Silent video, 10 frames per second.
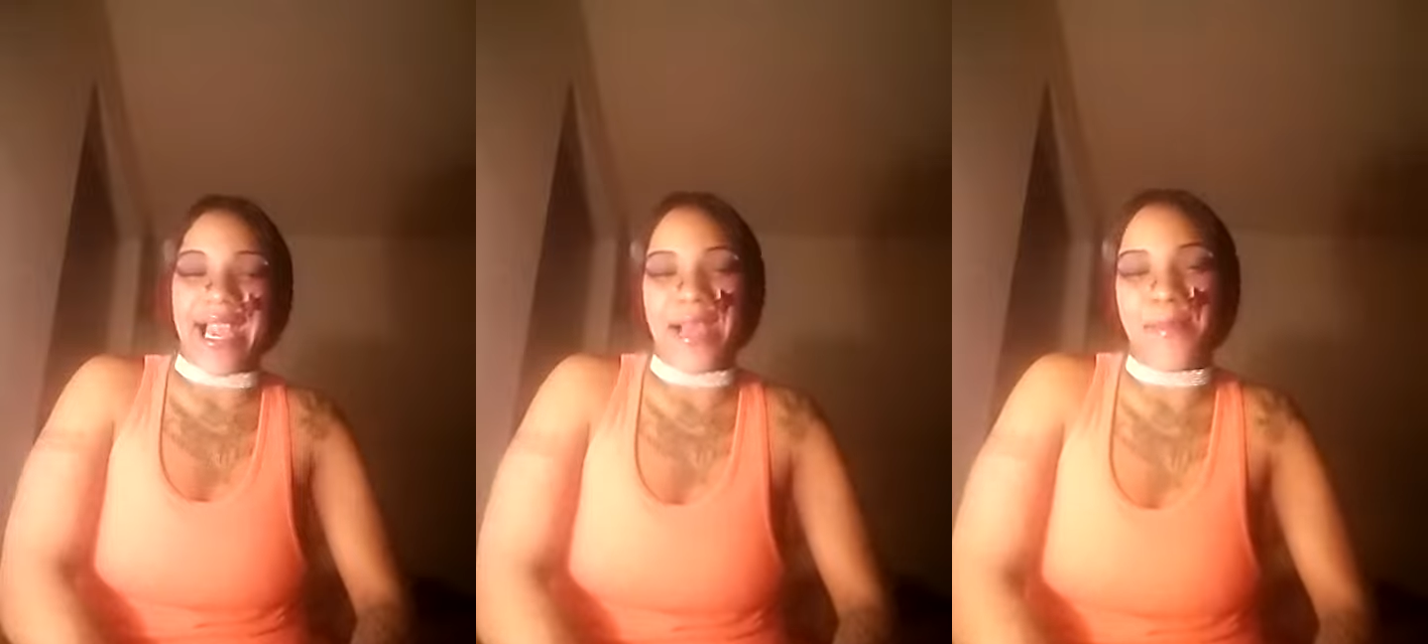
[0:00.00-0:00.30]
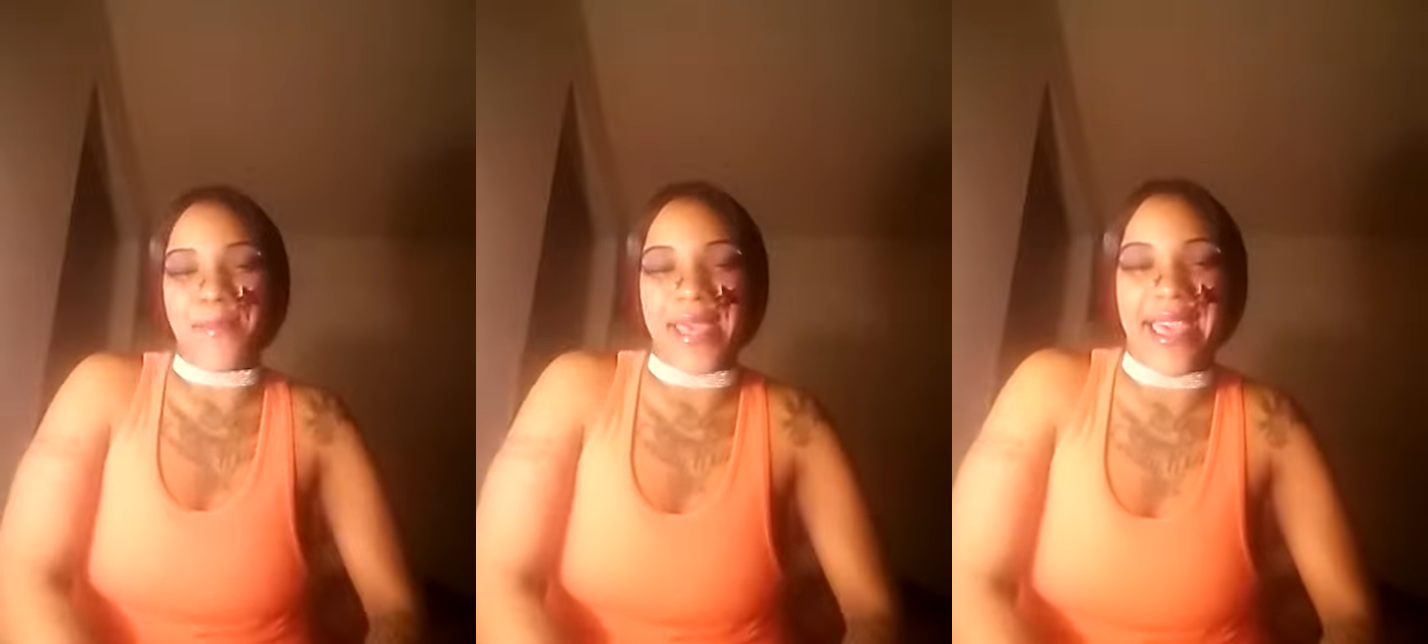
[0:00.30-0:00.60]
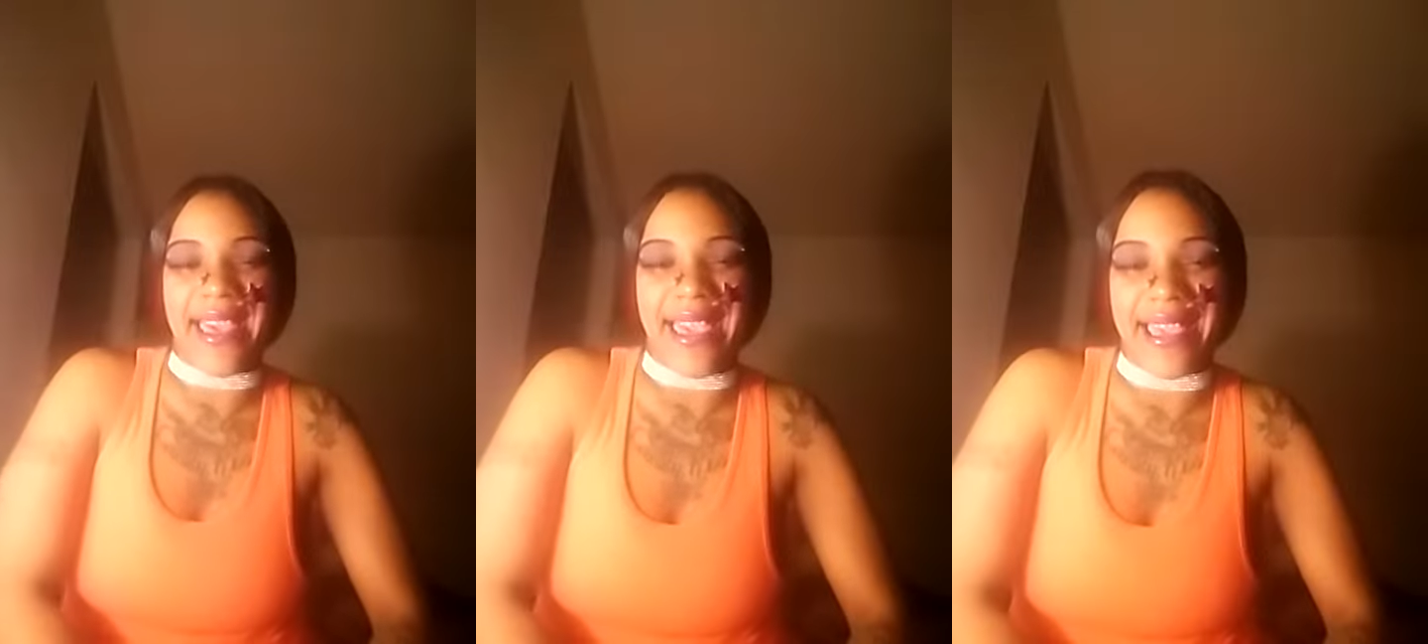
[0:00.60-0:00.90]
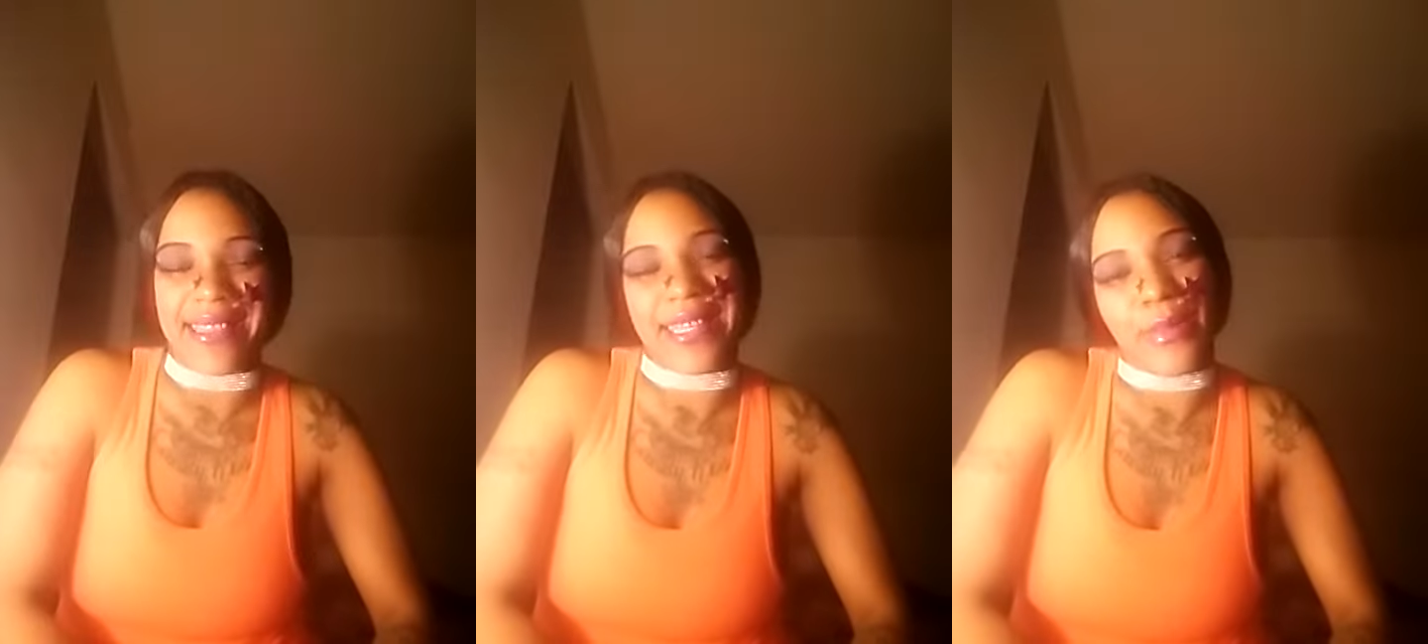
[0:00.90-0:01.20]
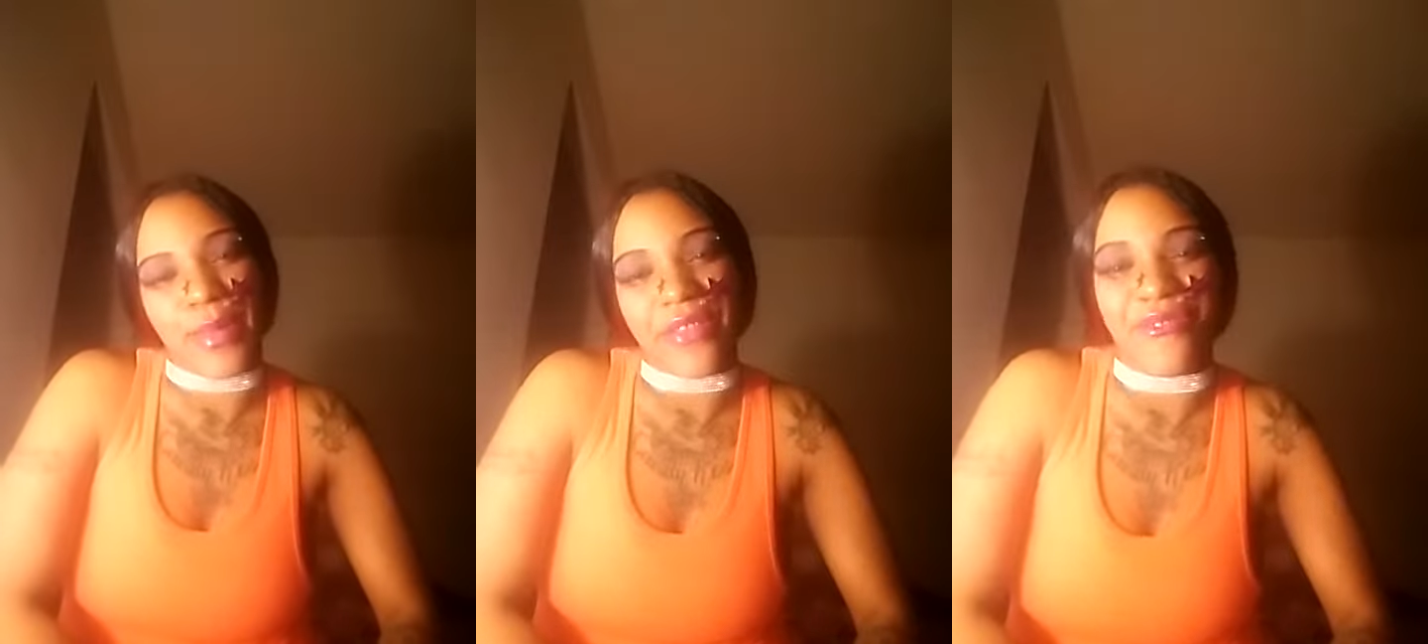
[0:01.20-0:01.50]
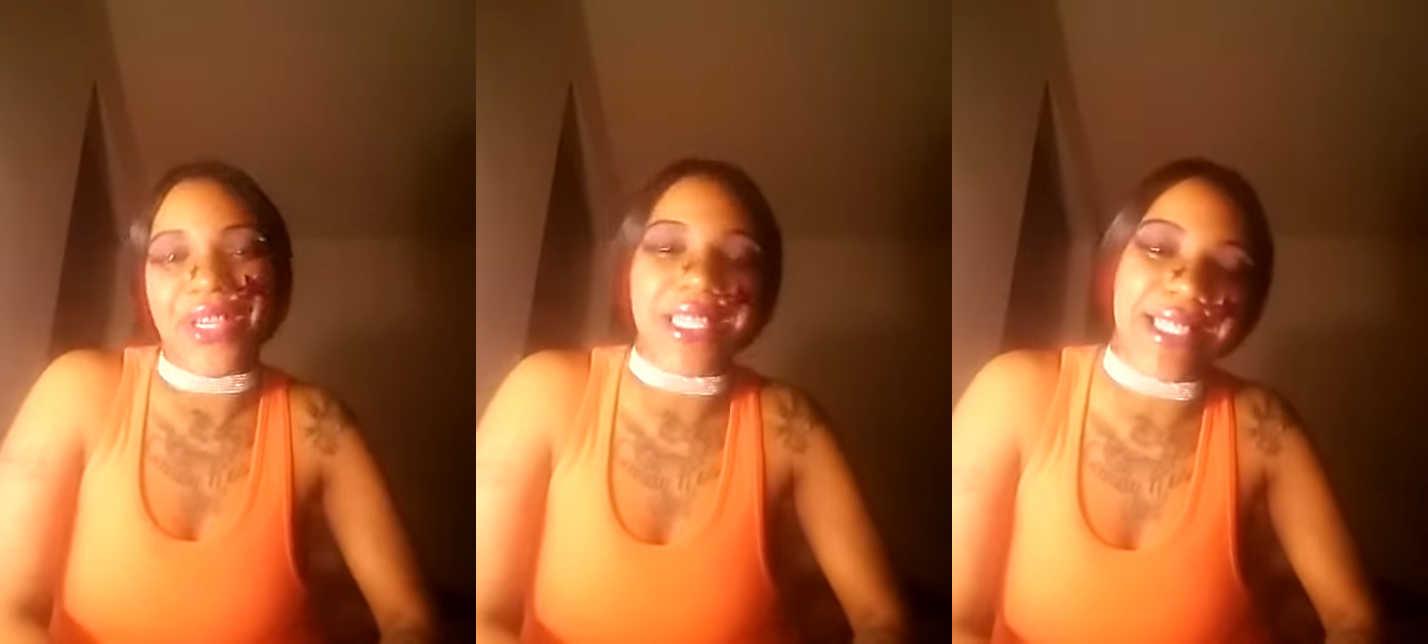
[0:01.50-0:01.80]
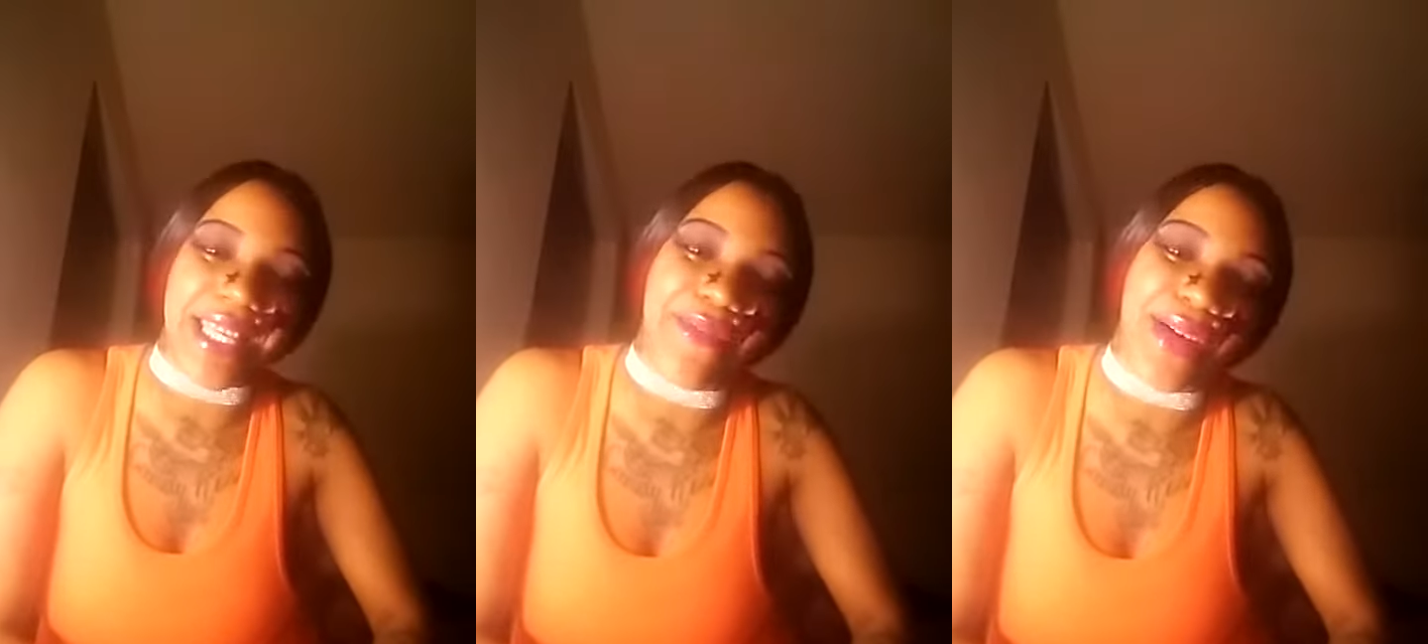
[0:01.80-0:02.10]
I'm back, the motherfucking
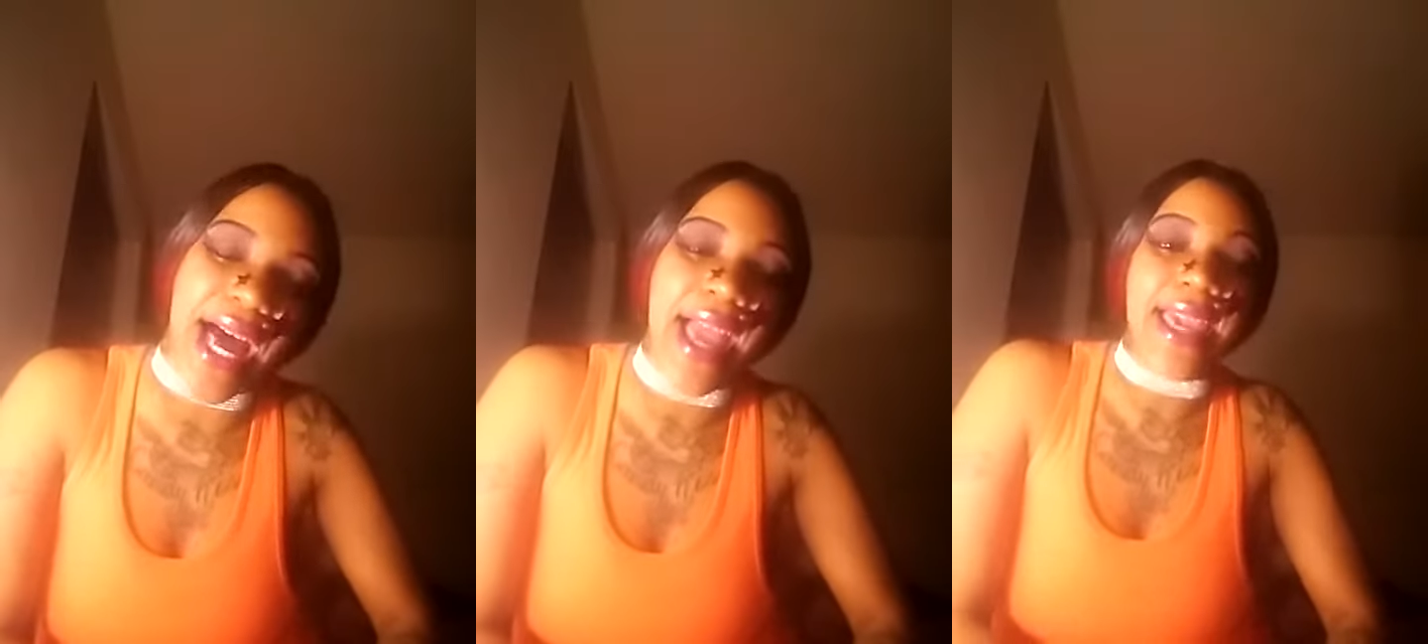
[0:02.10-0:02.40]
diva.